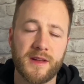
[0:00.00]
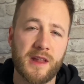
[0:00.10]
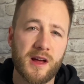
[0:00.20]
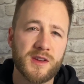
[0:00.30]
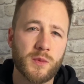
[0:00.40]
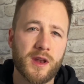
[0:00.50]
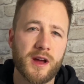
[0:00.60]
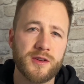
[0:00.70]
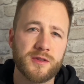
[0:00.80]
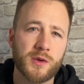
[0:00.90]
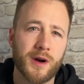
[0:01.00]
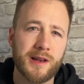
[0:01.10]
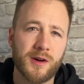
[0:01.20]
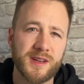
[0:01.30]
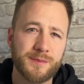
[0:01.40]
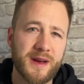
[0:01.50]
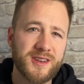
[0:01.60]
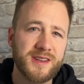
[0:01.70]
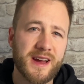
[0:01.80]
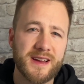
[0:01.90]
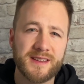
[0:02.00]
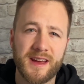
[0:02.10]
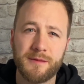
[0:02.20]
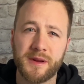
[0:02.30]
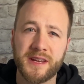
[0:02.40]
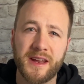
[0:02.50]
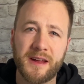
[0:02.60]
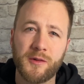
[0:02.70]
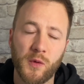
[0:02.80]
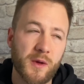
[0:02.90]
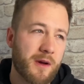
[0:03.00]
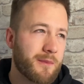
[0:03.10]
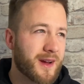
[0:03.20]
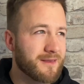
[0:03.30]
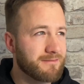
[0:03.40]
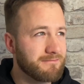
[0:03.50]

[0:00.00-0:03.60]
the last one I use quite a lot, especially as a beginner, although I might